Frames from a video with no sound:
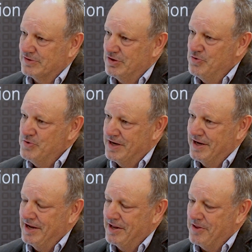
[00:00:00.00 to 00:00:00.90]
So you were
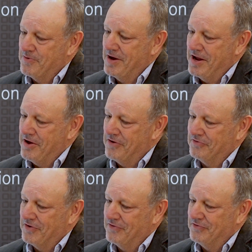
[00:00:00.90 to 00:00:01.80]
getting in the way
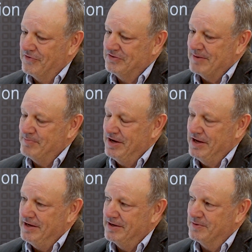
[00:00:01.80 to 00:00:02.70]
of
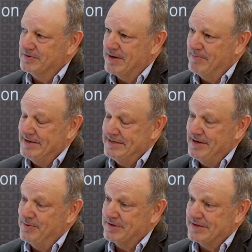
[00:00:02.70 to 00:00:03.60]
somebody or some entity
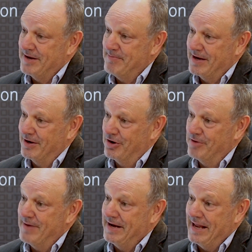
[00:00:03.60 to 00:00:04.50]
that was going to make a lot
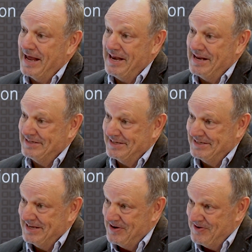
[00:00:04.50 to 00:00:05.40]
of money
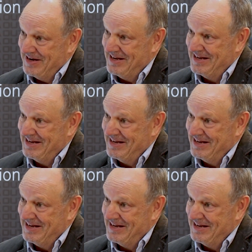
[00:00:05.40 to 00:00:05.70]
unnecessarily.